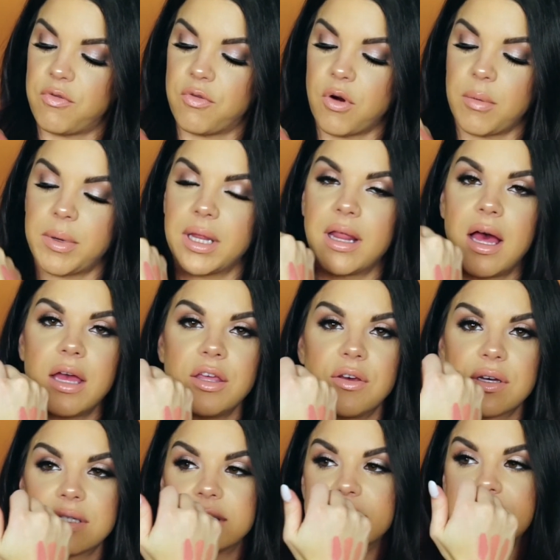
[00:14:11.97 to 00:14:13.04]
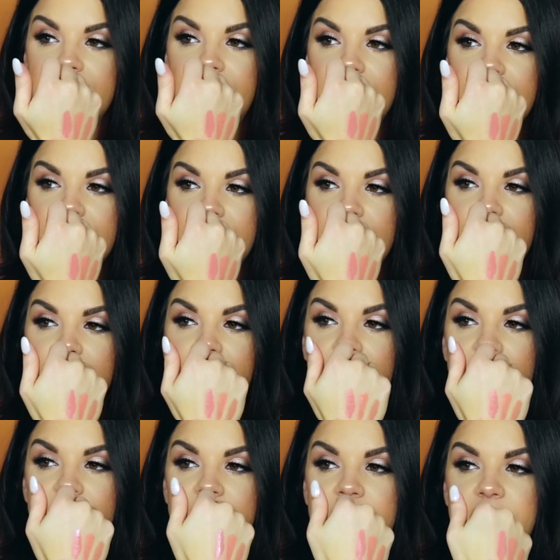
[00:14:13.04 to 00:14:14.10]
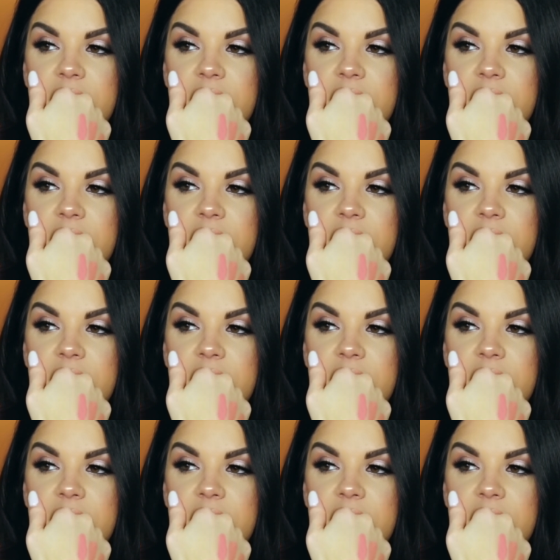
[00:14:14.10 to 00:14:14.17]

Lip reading: formula. You can see it here.